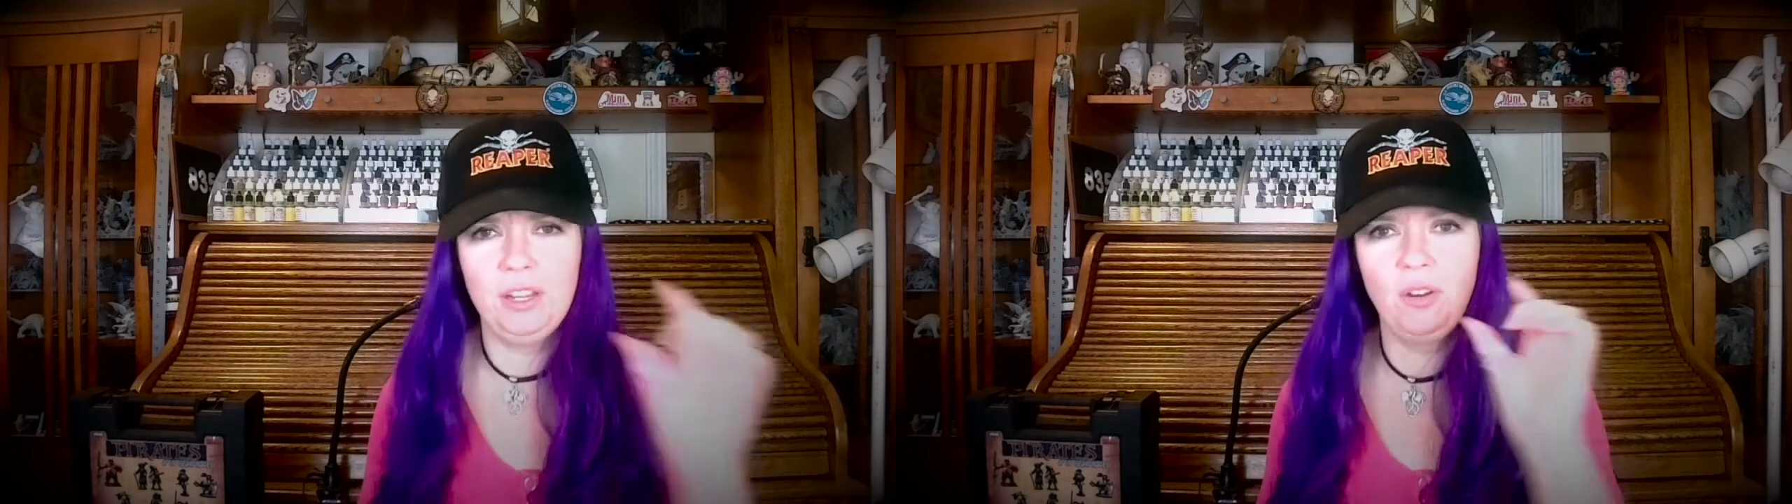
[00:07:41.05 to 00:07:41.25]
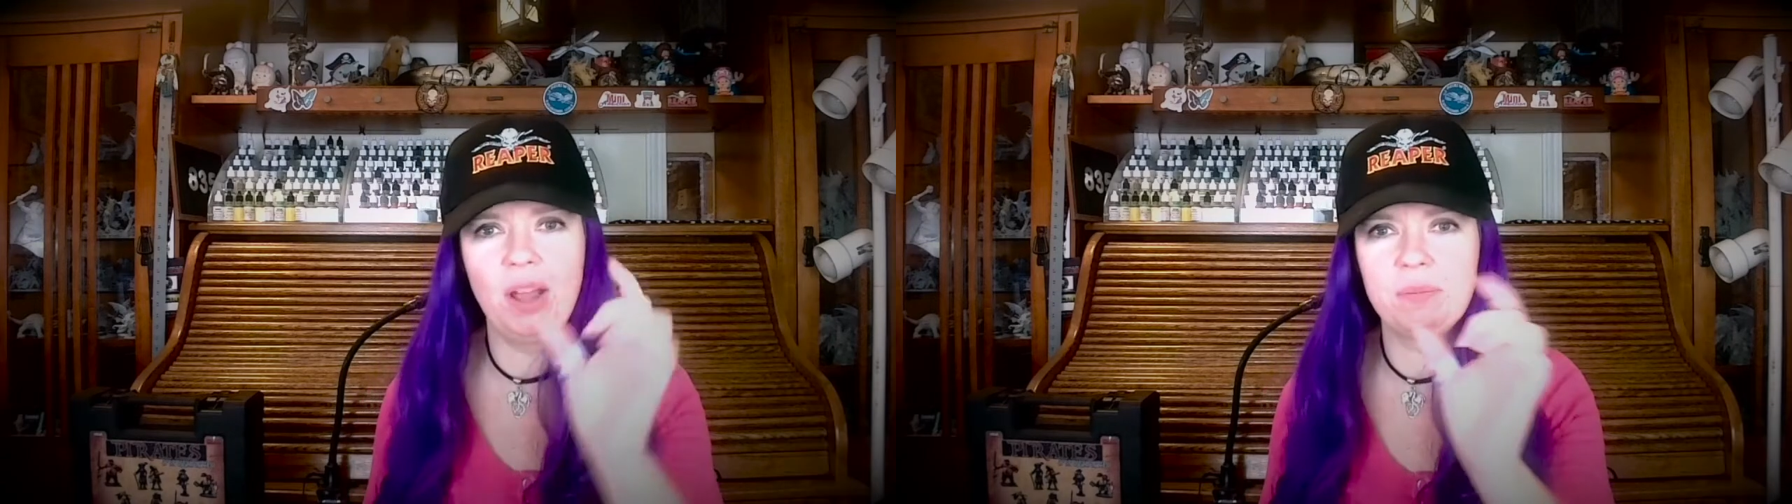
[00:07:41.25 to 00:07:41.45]

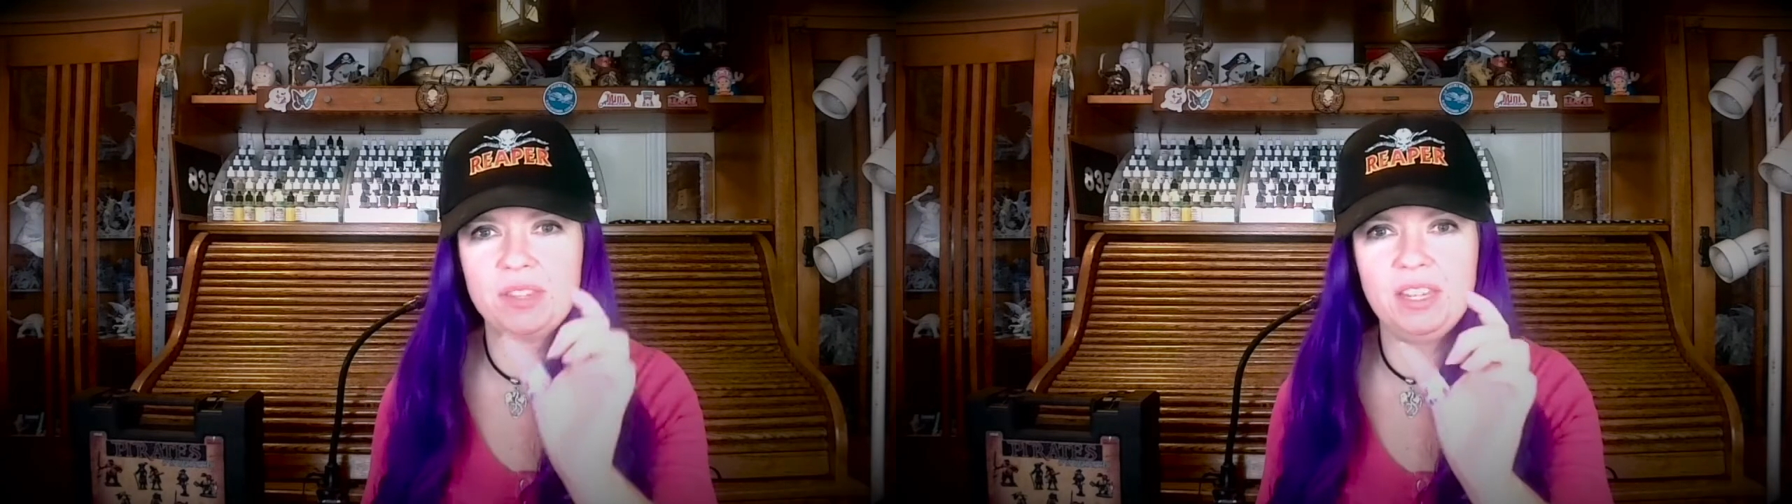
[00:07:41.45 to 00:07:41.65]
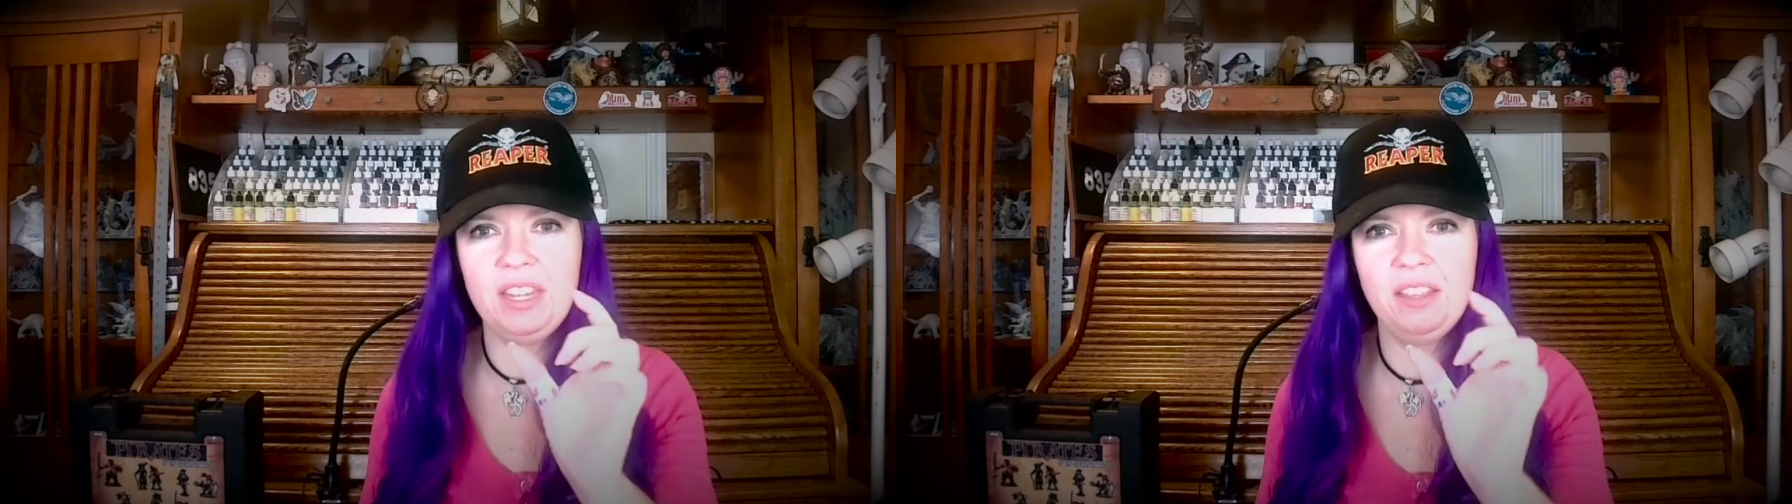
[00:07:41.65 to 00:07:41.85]
I'm
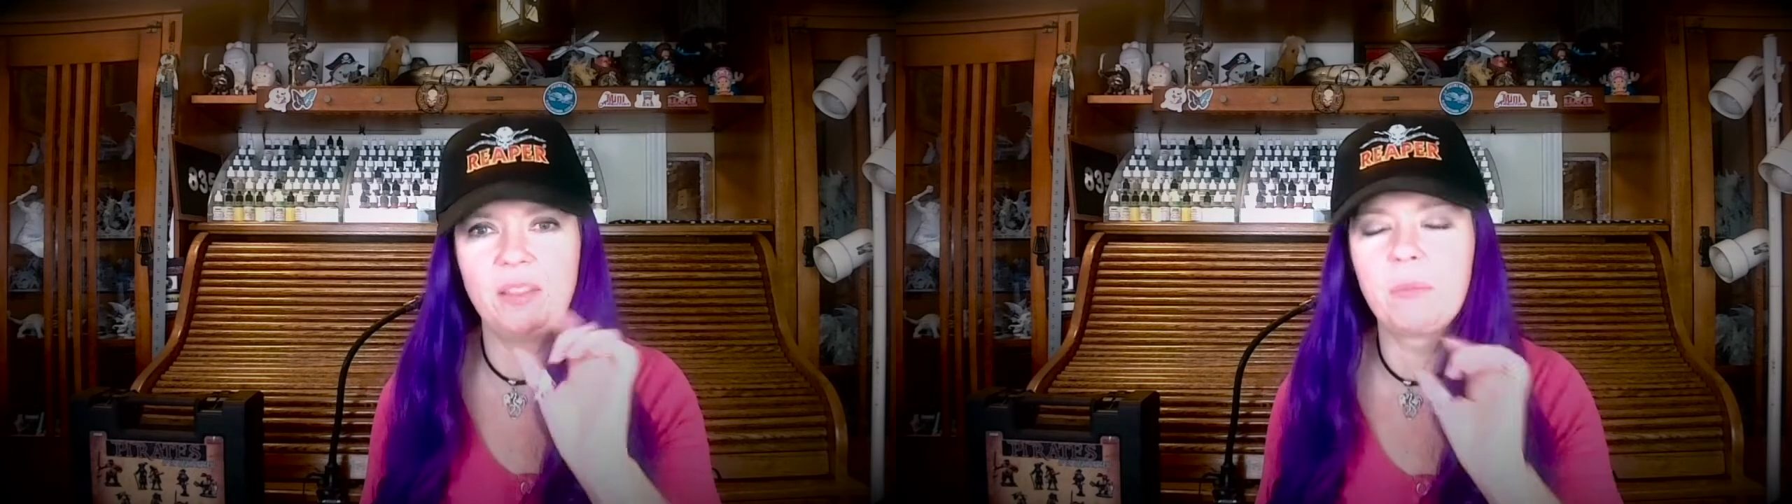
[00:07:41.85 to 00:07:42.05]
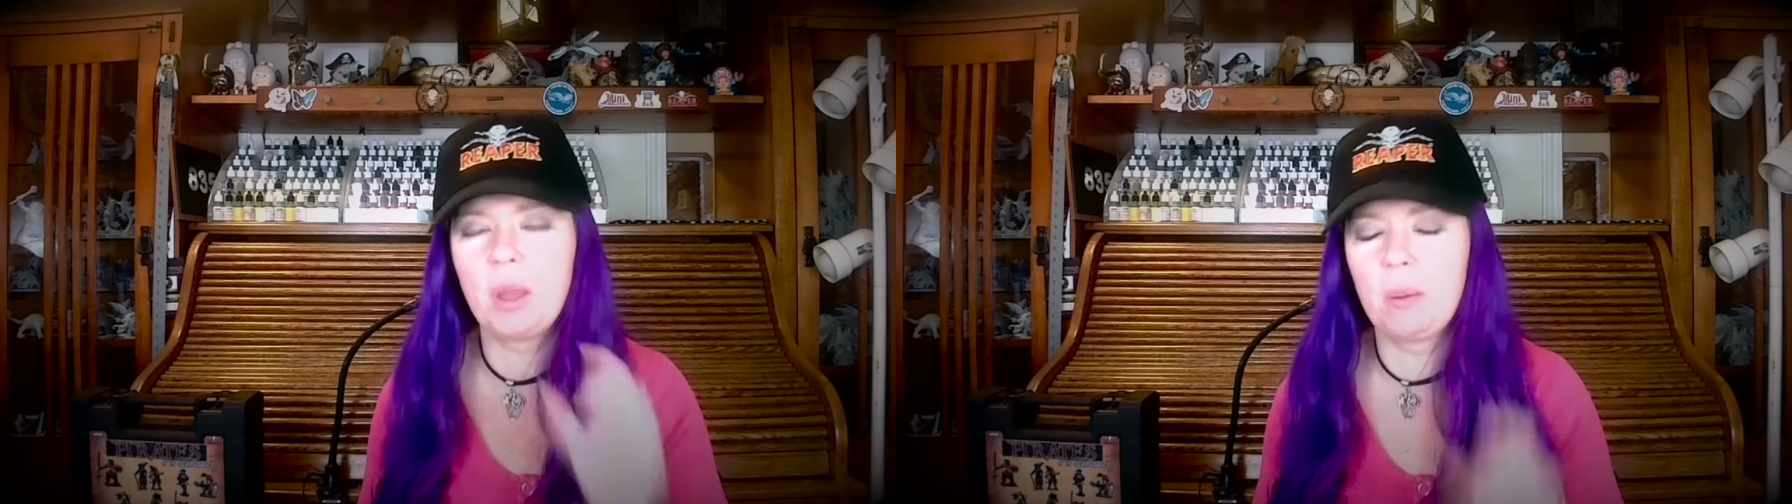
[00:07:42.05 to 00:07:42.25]

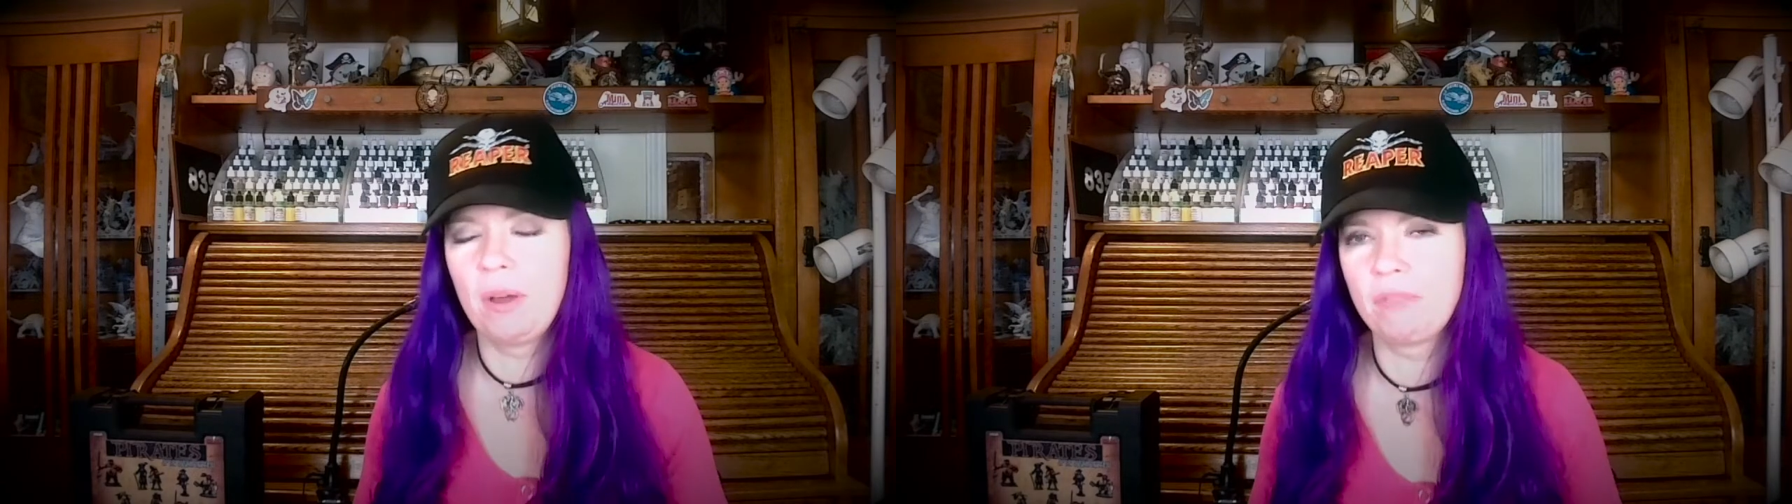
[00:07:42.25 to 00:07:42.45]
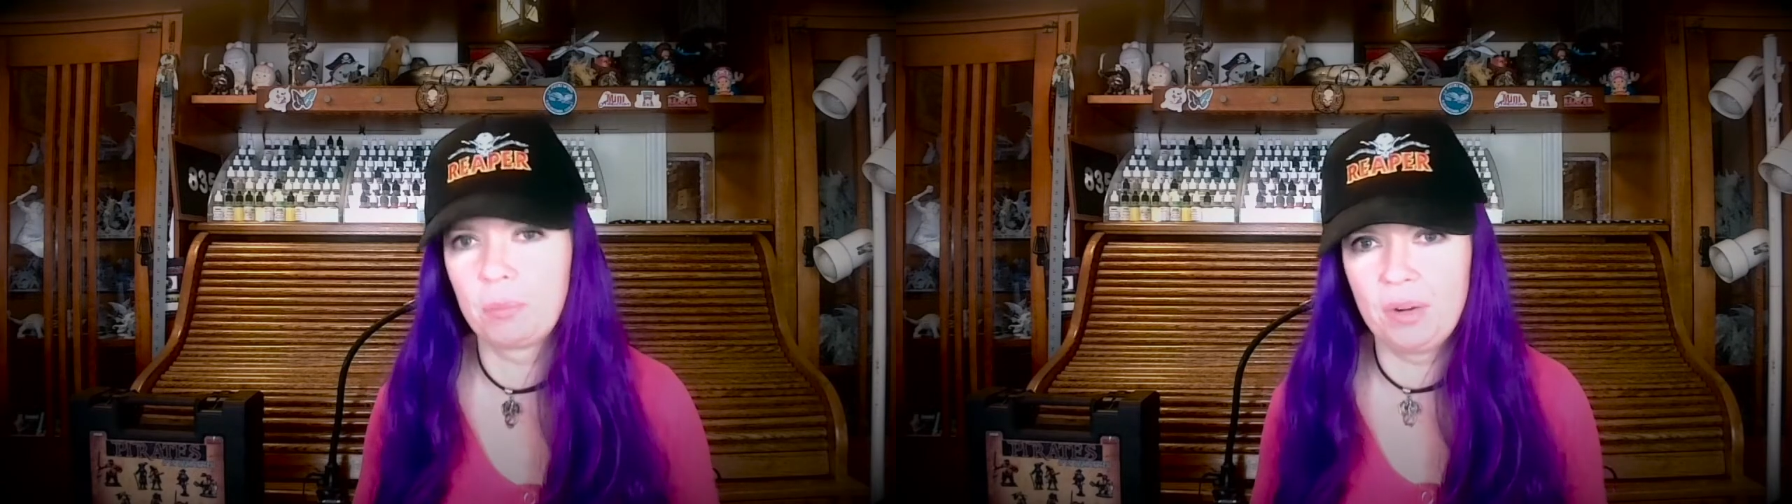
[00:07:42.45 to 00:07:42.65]
seeing them come
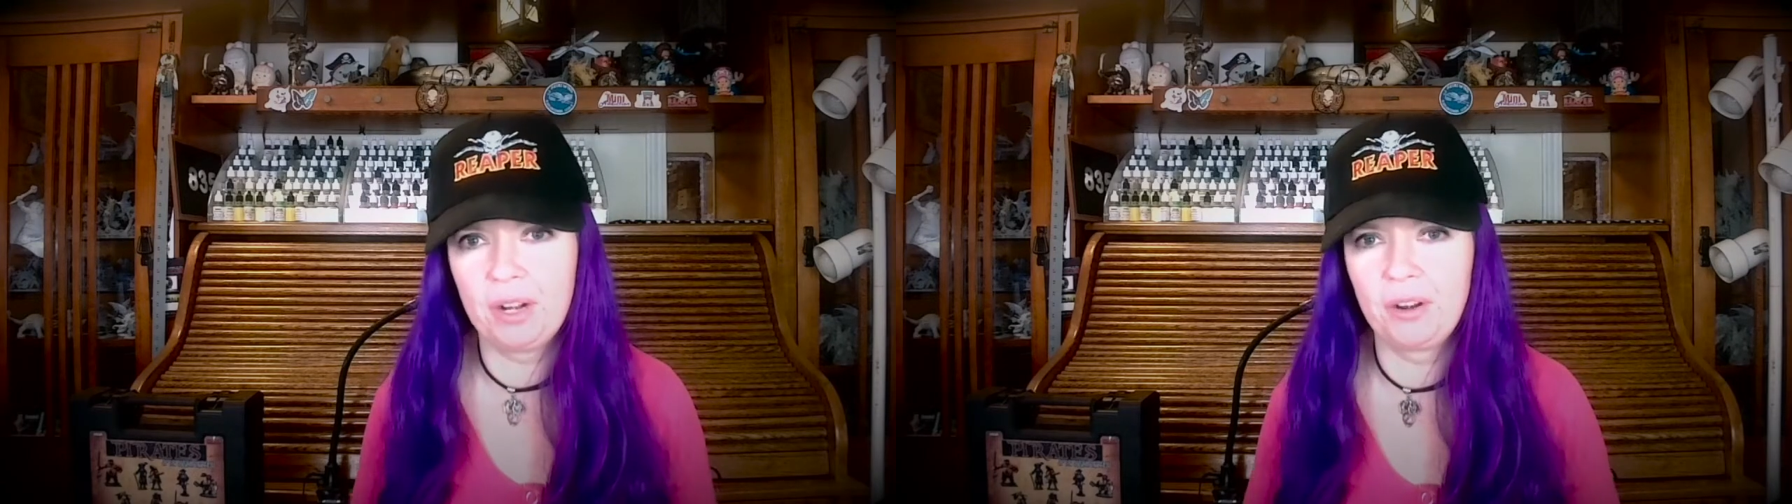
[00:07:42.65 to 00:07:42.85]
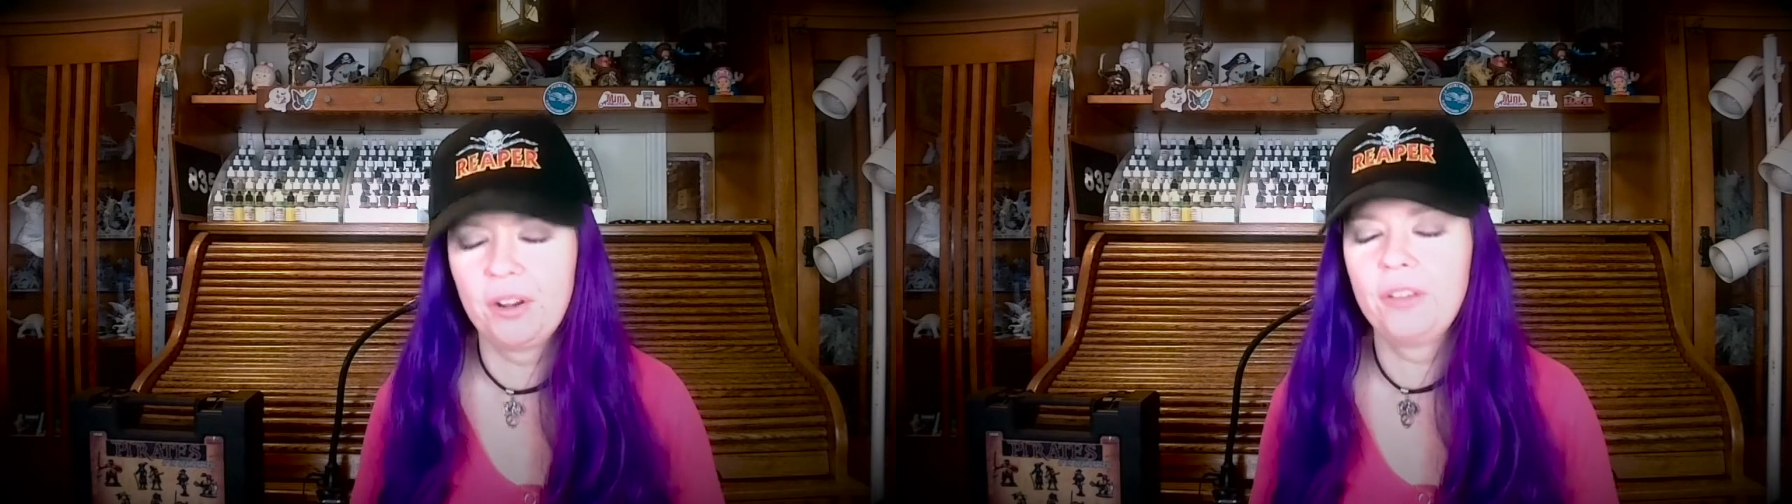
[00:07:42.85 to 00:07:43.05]
off the
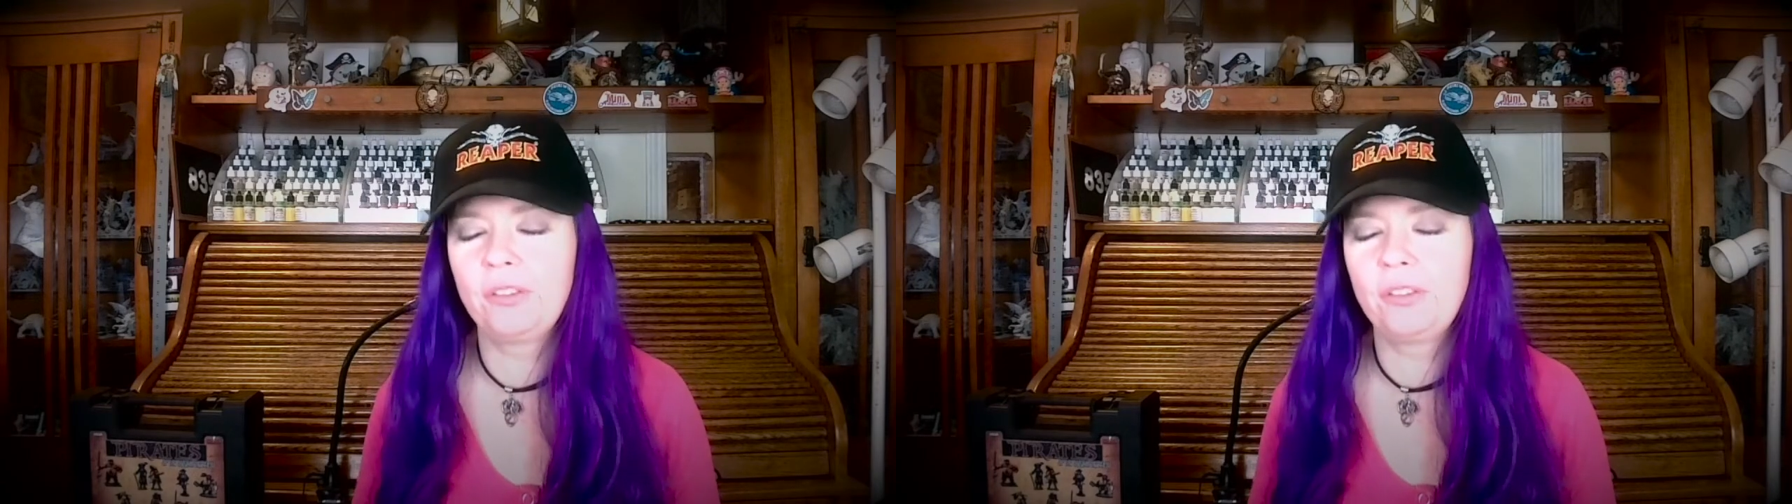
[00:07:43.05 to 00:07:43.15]
printer.